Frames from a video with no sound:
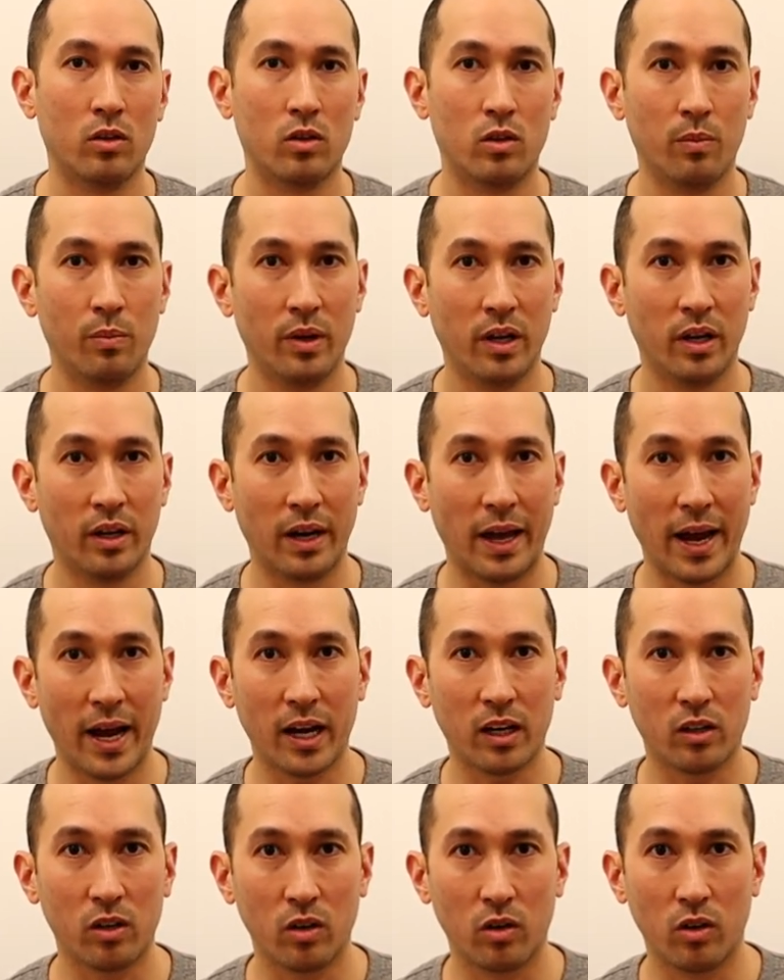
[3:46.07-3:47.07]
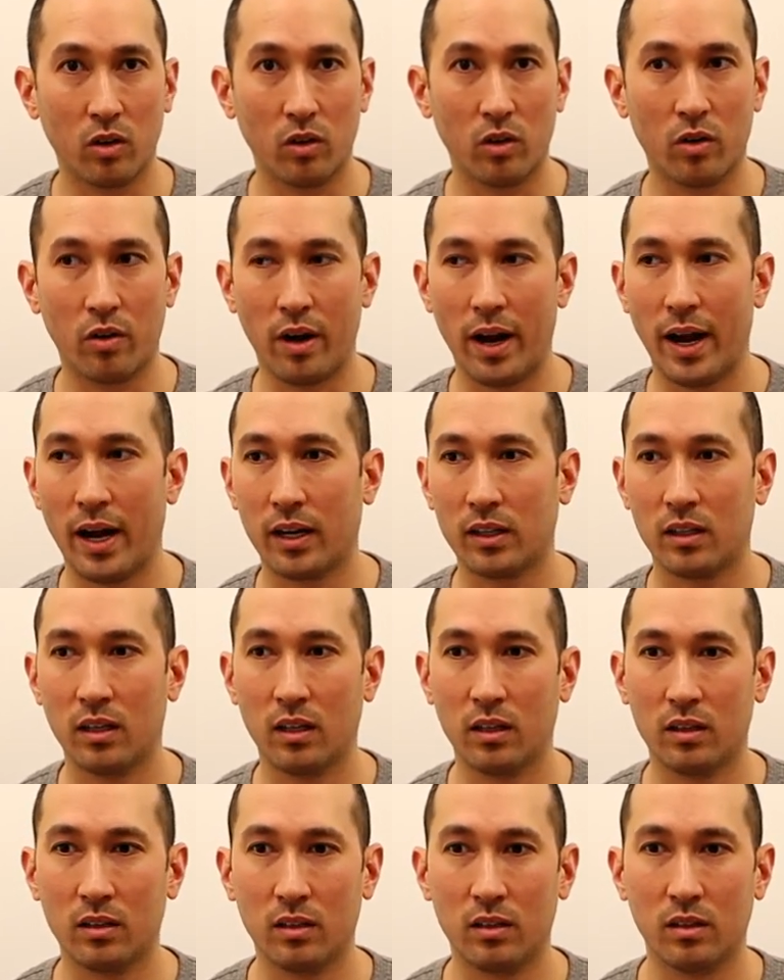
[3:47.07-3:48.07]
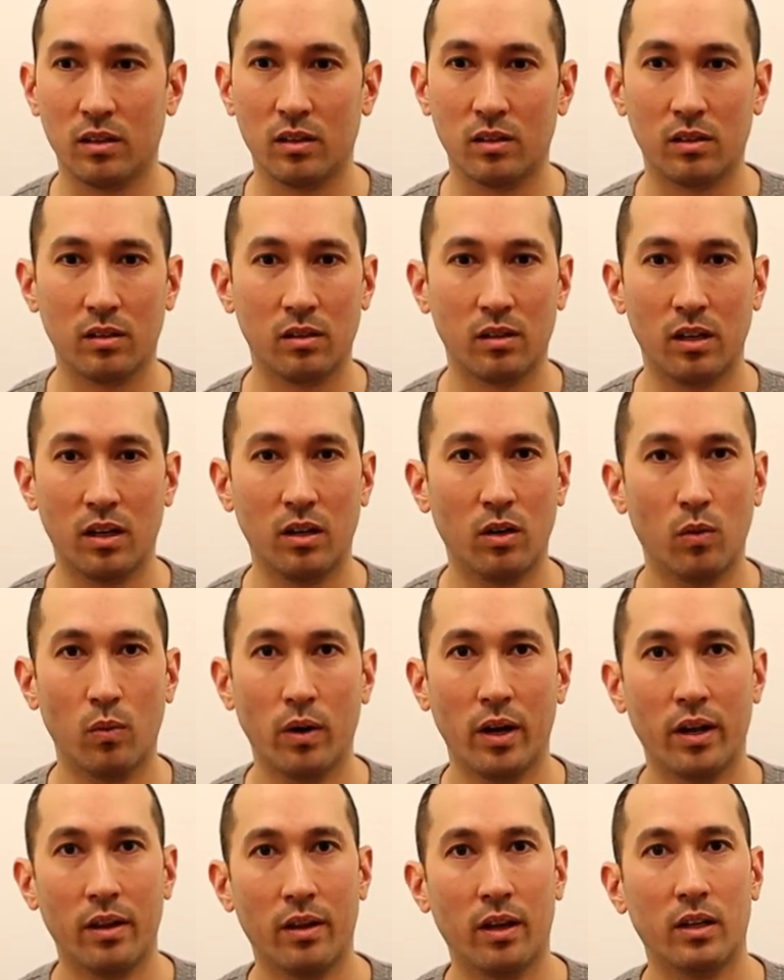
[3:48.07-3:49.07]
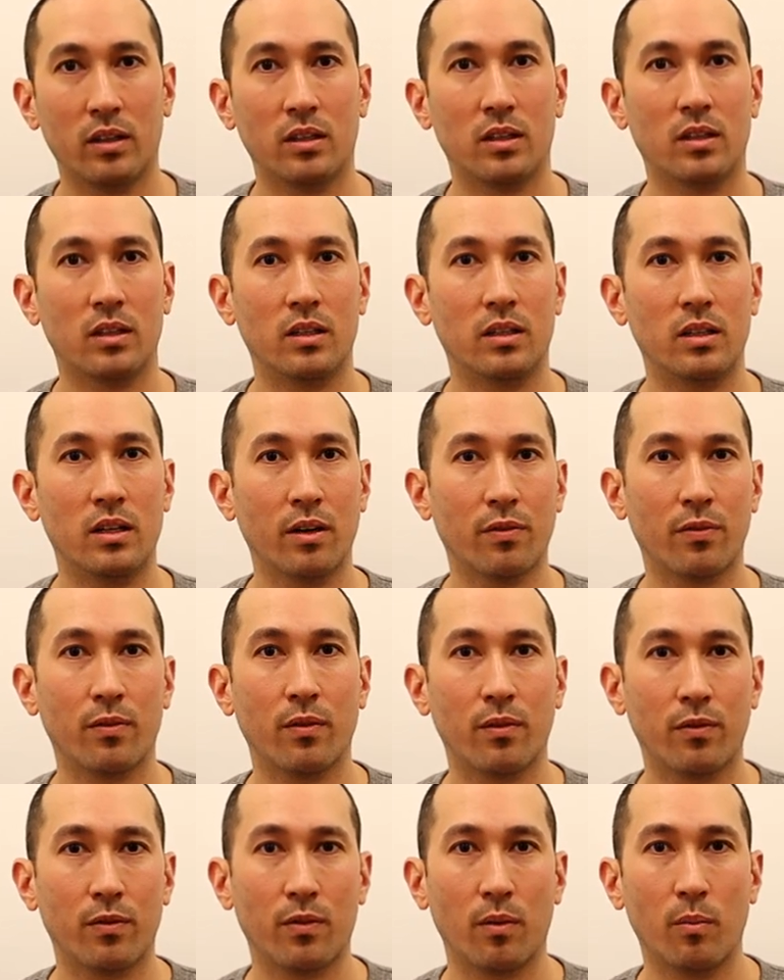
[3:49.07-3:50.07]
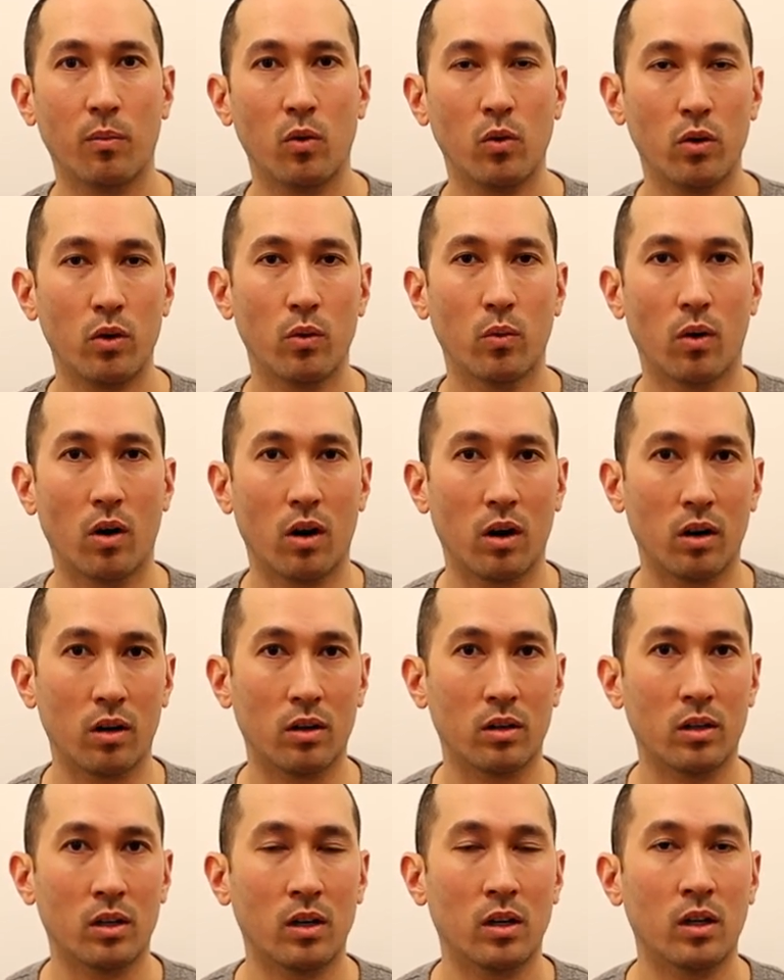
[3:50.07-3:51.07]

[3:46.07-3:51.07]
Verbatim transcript: to be an actor, you're acting in a way that's different from who you are.